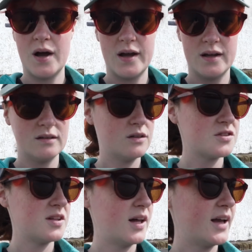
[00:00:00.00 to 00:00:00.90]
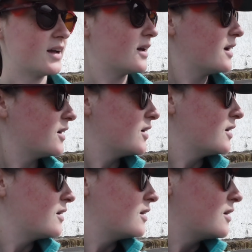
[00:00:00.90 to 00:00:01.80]
but looks like
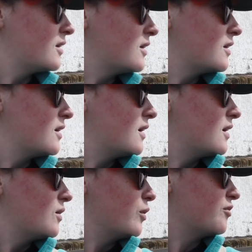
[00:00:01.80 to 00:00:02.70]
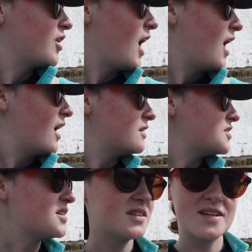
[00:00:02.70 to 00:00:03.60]
we've got
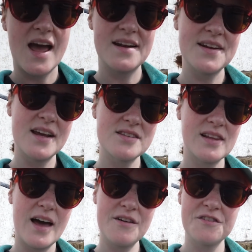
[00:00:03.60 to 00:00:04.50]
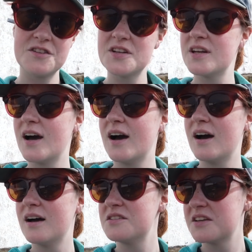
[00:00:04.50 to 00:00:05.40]
10 days left
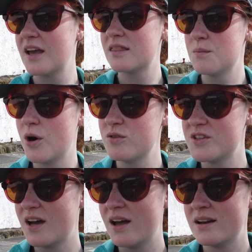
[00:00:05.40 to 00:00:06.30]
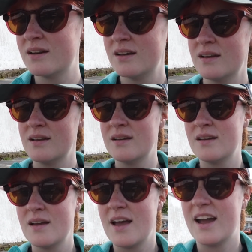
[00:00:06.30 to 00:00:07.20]
uh, to get the boat done,
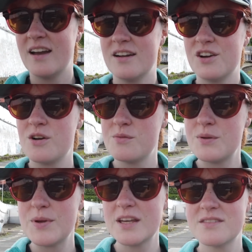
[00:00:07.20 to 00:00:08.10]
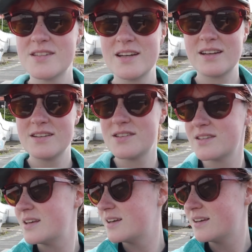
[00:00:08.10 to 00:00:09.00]
and Herby being sick
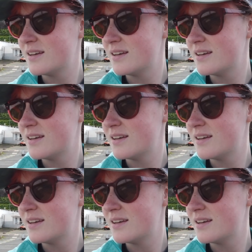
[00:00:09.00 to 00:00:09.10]
is